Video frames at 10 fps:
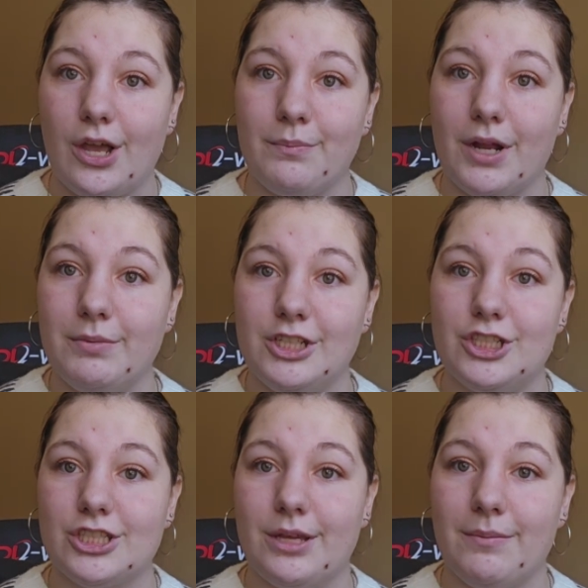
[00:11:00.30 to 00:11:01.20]
So I'm
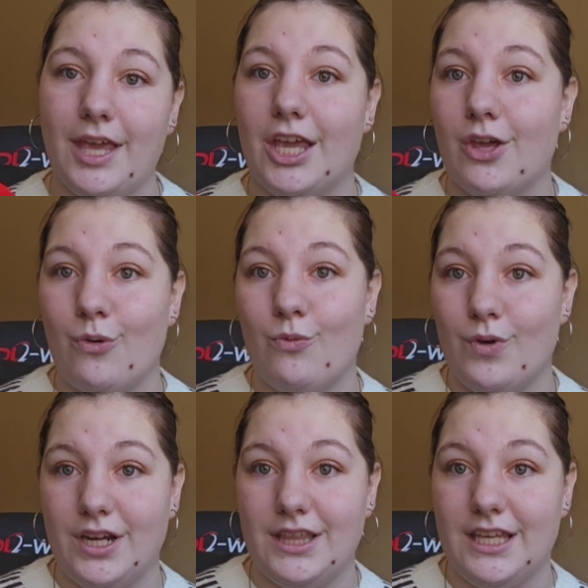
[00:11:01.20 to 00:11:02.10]
probably just going to make
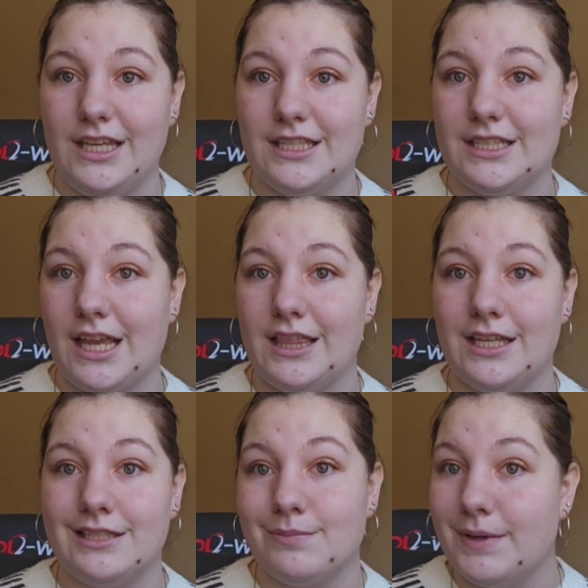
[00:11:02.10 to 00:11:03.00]
one of these
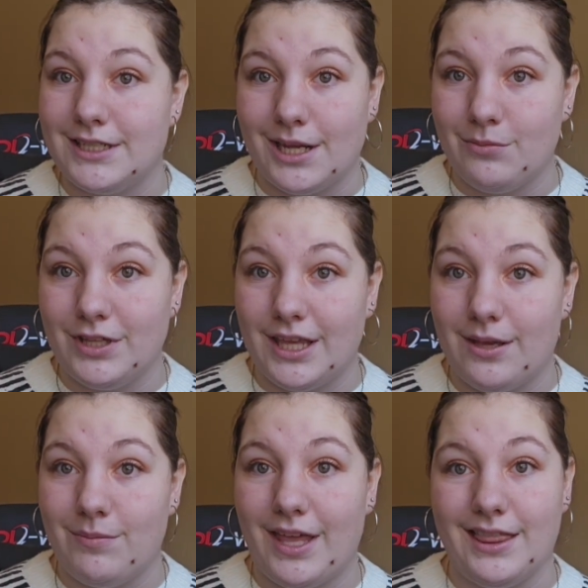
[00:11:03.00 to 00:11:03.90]
and then spend time with
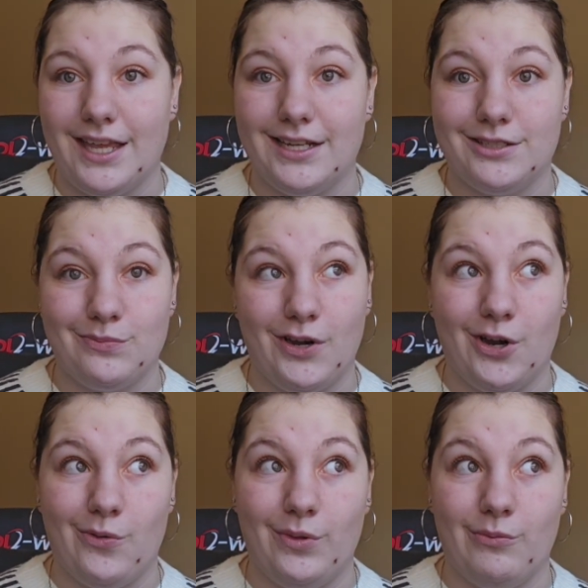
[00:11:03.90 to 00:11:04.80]
him, and then
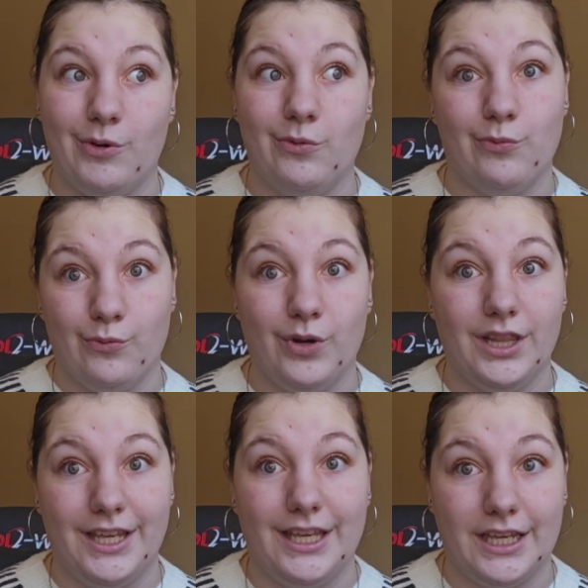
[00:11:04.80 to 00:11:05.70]
tomorrow we will
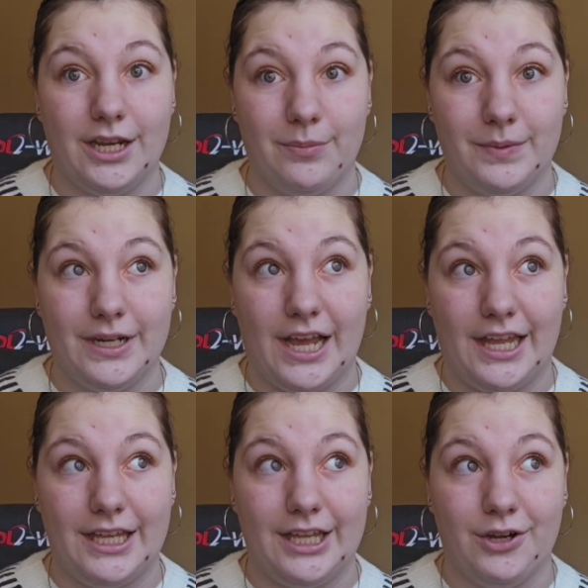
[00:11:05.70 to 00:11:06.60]
really kick it up into
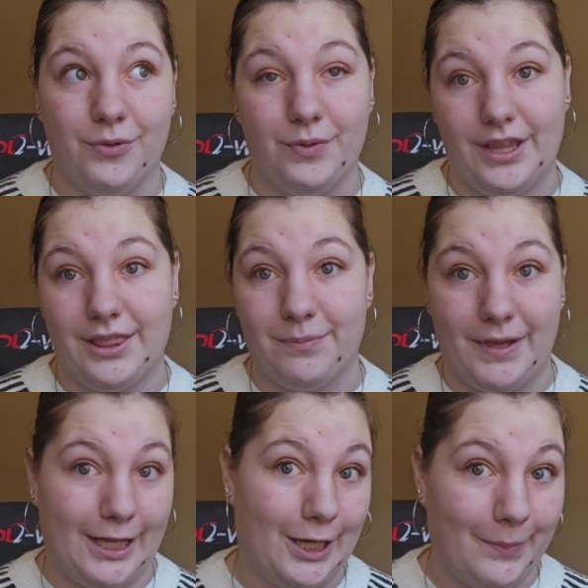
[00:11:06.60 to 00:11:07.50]
high gear with
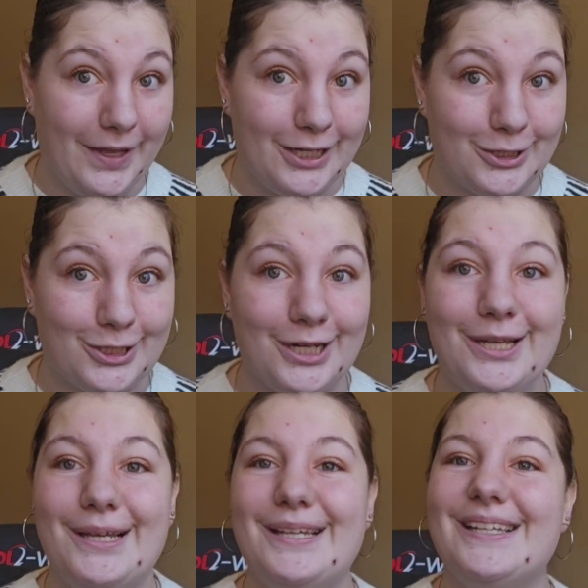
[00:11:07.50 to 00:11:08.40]
making a bunch.
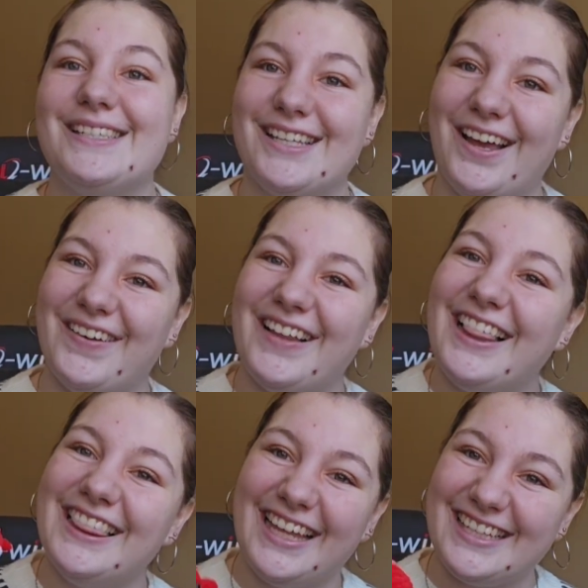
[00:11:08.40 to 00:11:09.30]
So
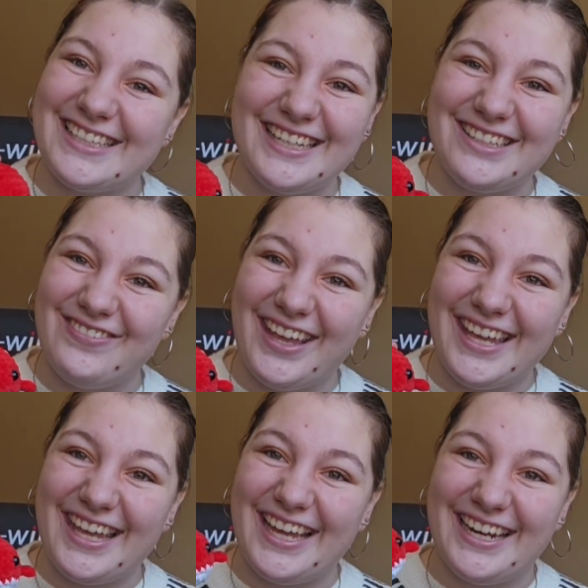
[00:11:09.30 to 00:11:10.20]
let's get to
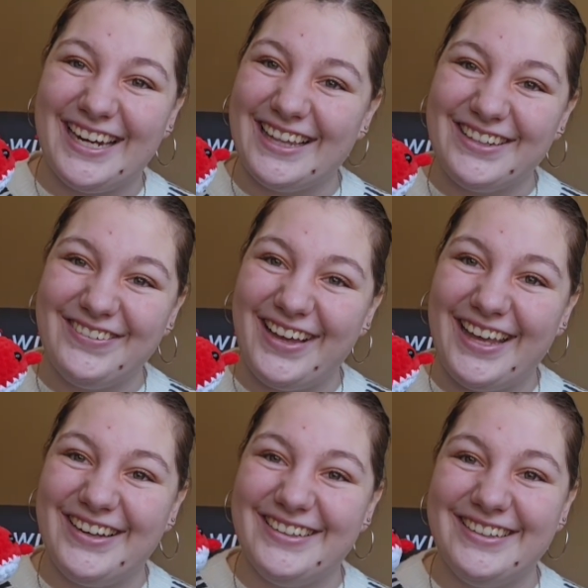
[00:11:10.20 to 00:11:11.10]
making another
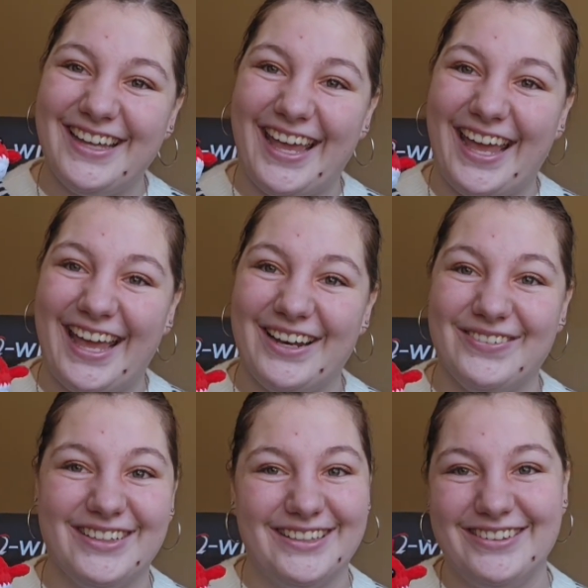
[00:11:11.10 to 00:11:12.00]
whale,
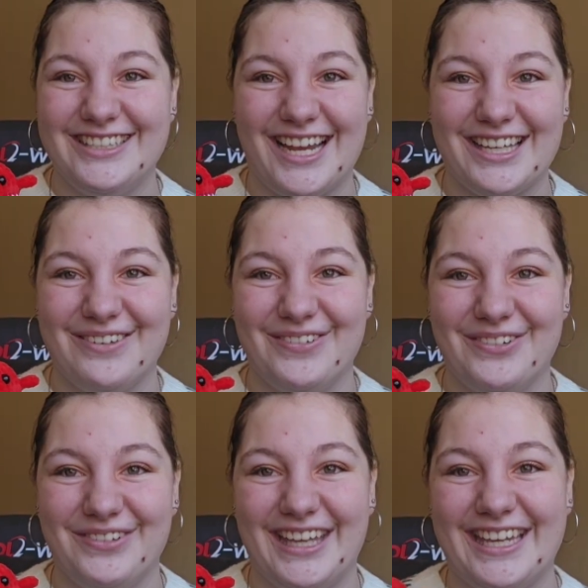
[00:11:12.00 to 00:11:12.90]
and we'll do a check-in
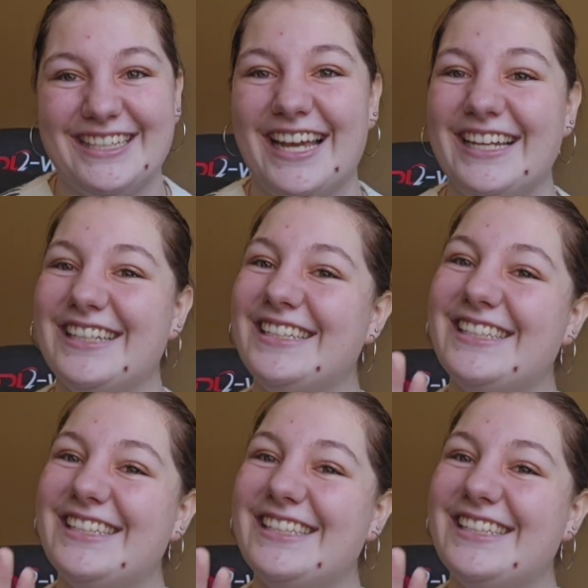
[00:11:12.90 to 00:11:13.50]
when we get done.